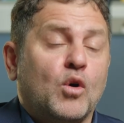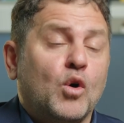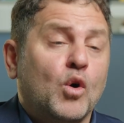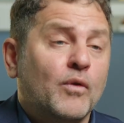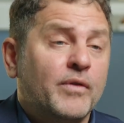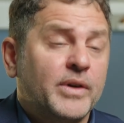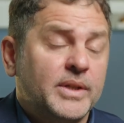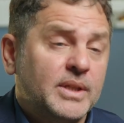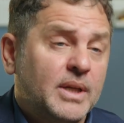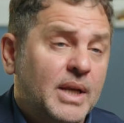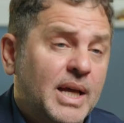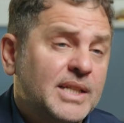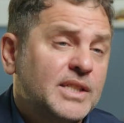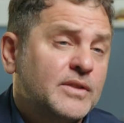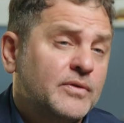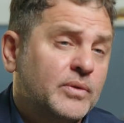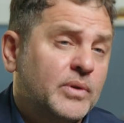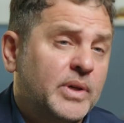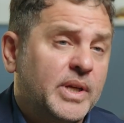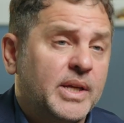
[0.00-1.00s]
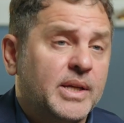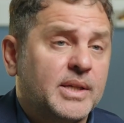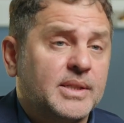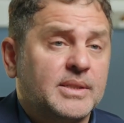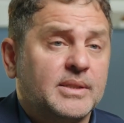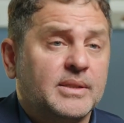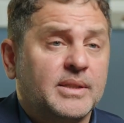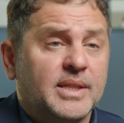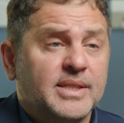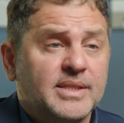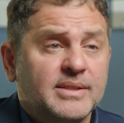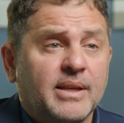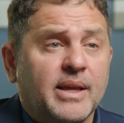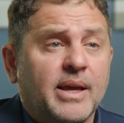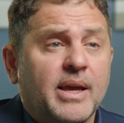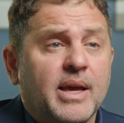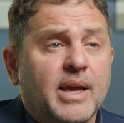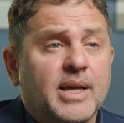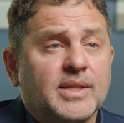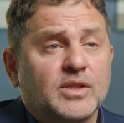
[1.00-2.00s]
Over the last four years,
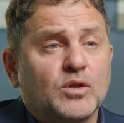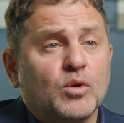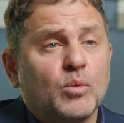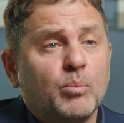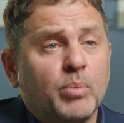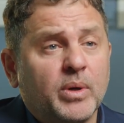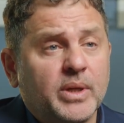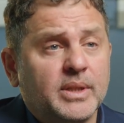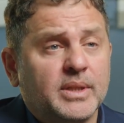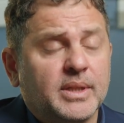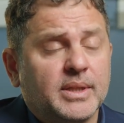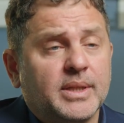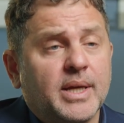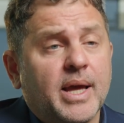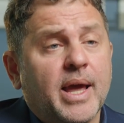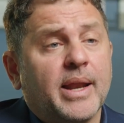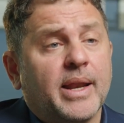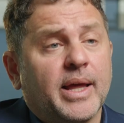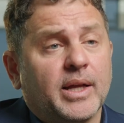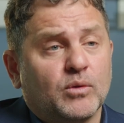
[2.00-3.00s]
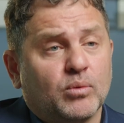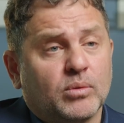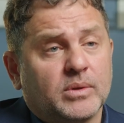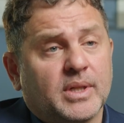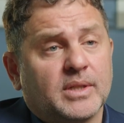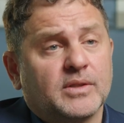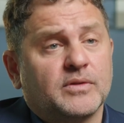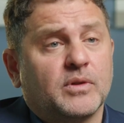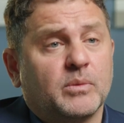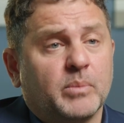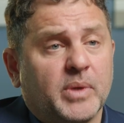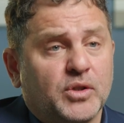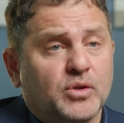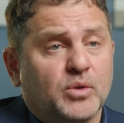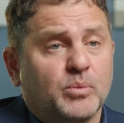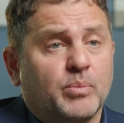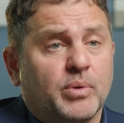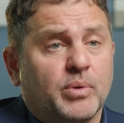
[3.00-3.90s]
Nestlé has completed a network transformation